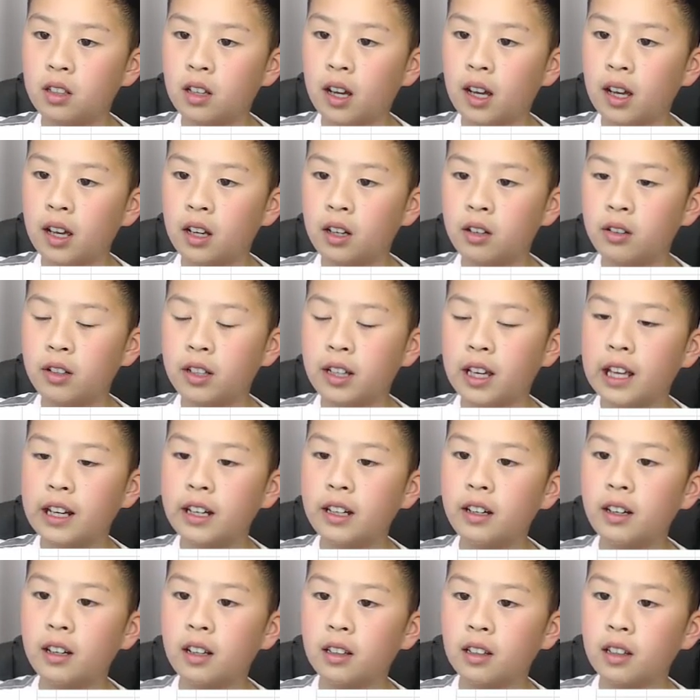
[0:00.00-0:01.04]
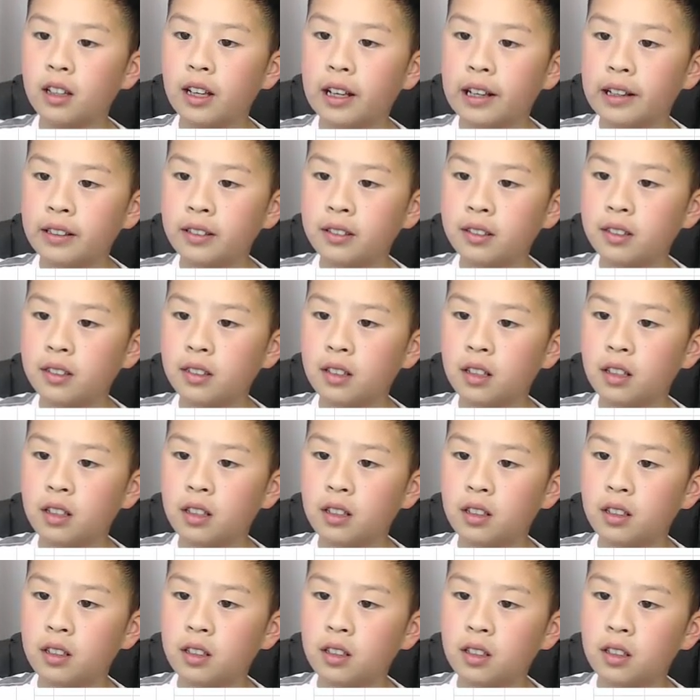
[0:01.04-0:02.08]
I created a list
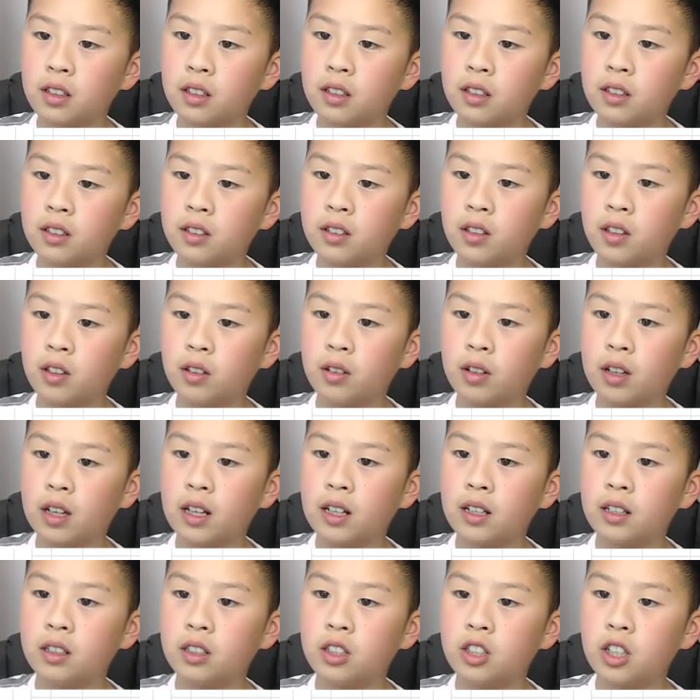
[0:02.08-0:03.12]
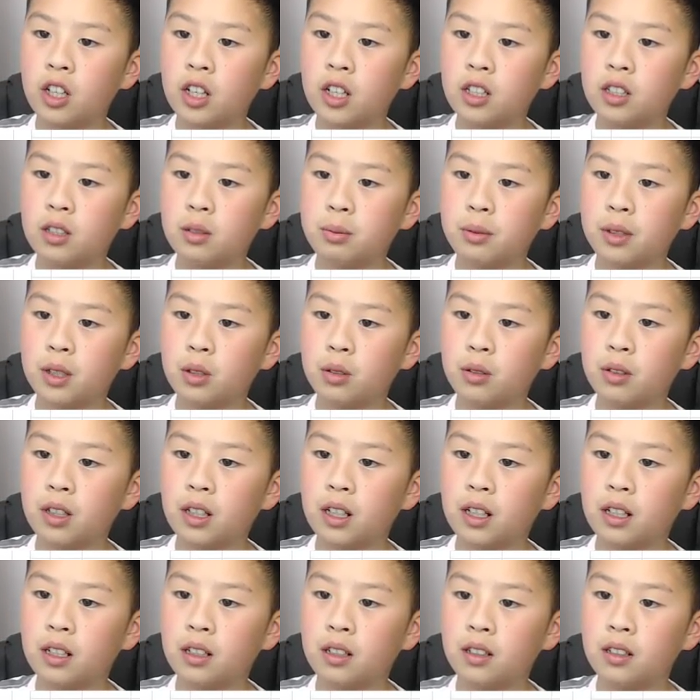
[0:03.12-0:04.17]
so you can change
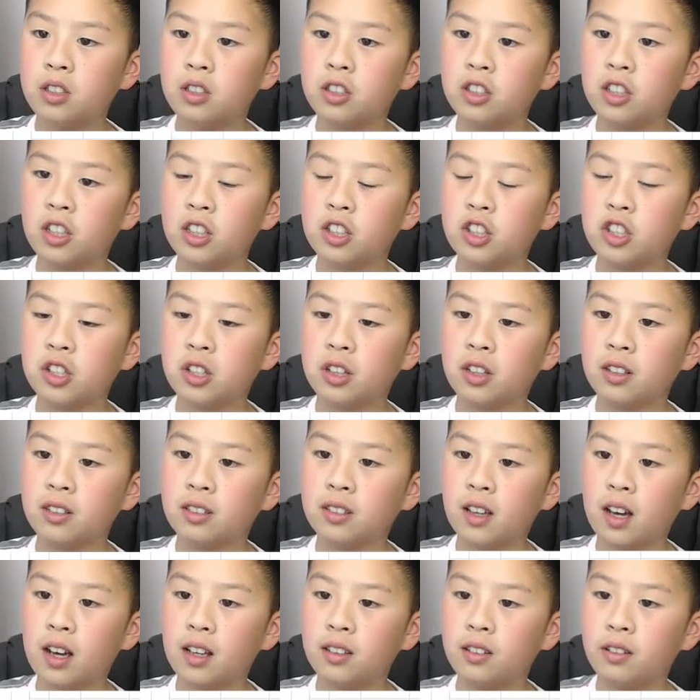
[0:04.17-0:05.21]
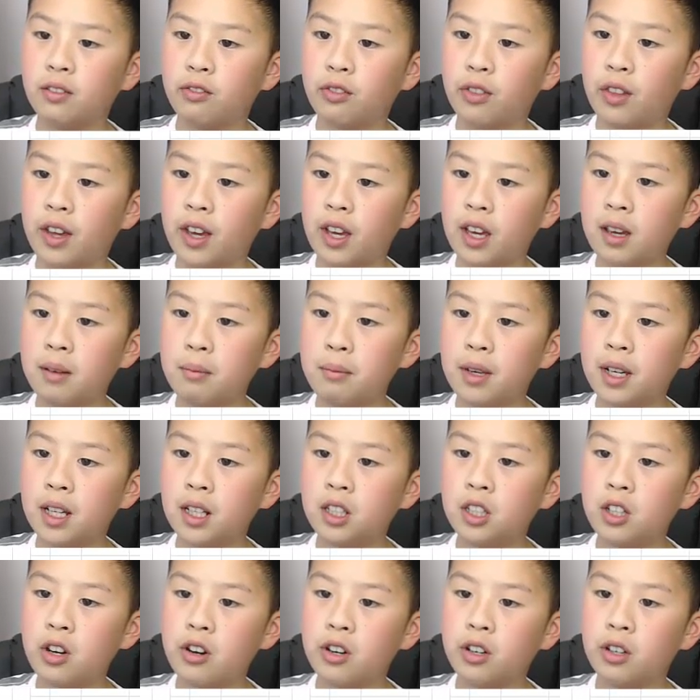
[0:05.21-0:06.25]
between changing the size of the
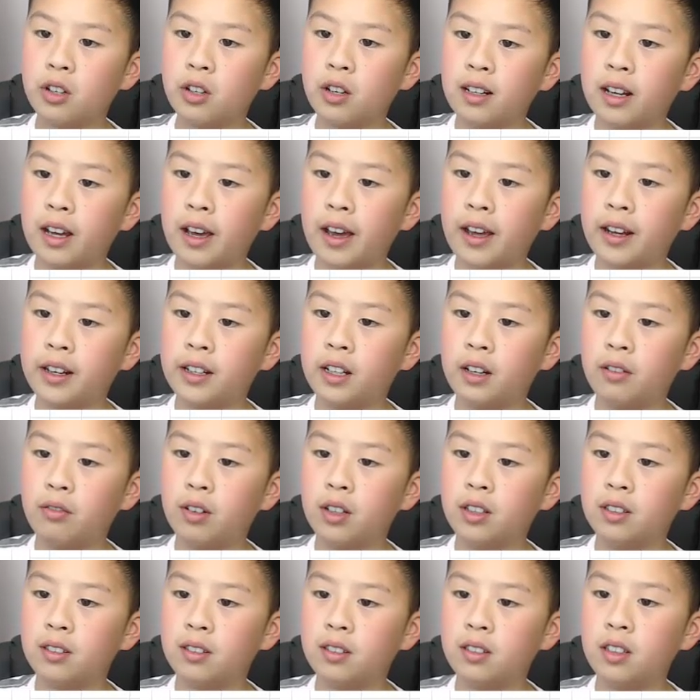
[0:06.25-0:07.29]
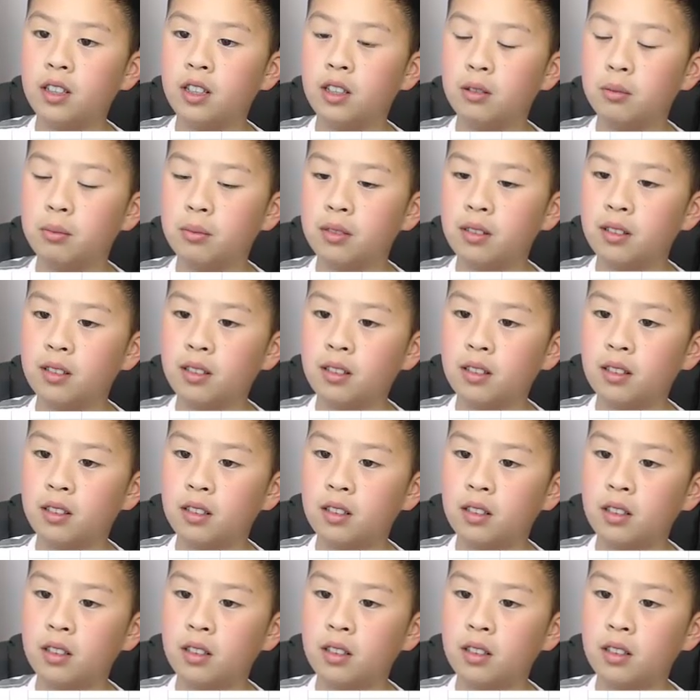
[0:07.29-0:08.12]
image and different zooms.